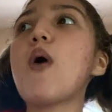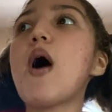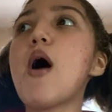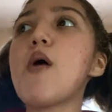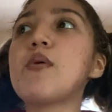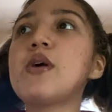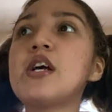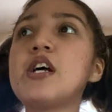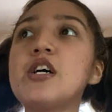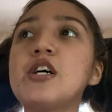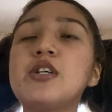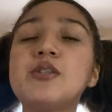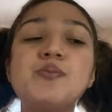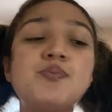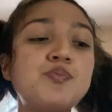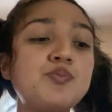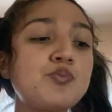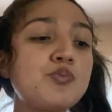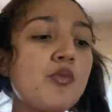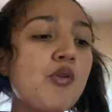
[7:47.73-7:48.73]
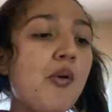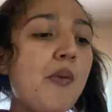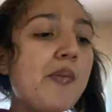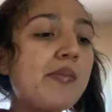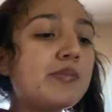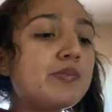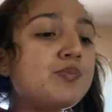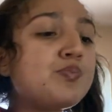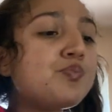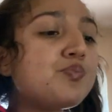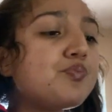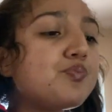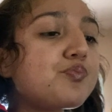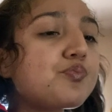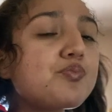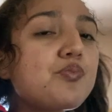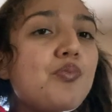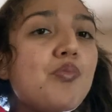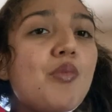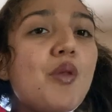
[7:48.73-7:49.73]
out here
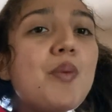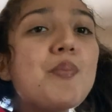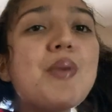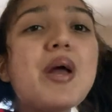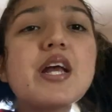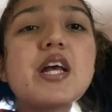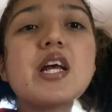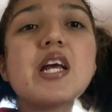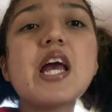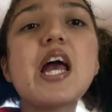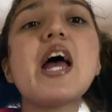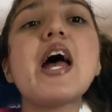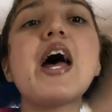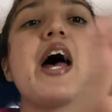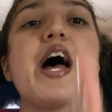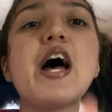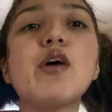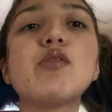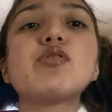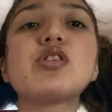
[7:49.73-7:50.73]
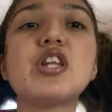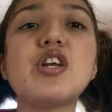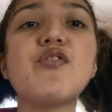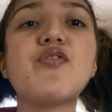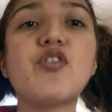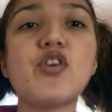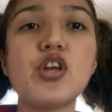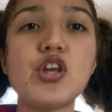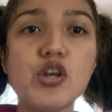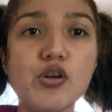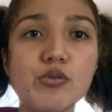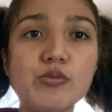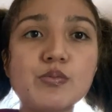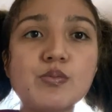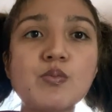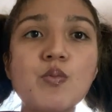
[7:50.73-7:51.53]
making it healthy for you?